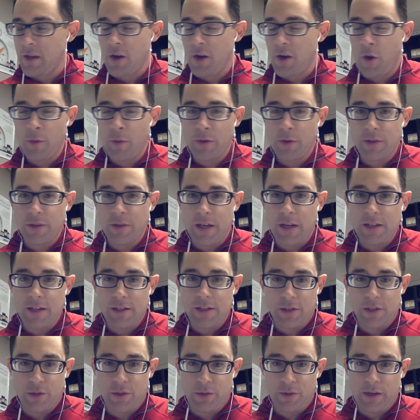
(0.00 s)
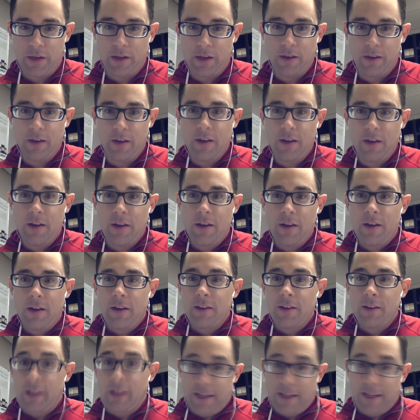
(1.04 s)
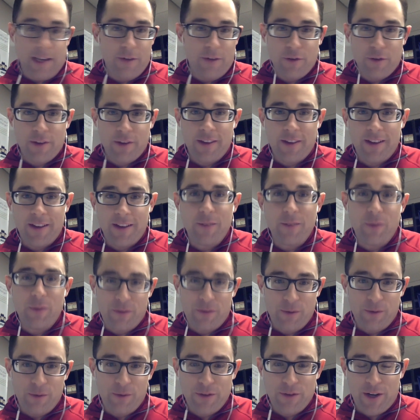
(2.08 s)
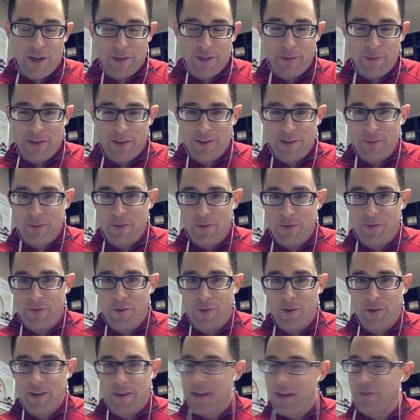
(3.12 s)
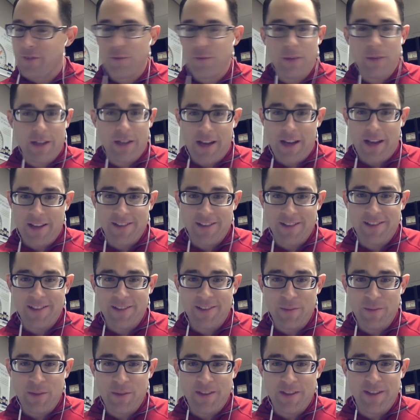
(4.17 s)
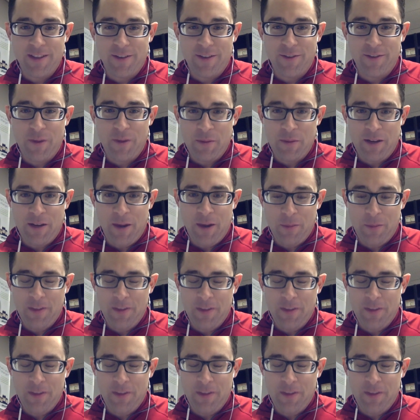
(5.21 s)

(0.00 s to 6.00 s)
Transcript: homeostasis screen, like everything, and we've talked about this before, everybody has limbic stuff coming up.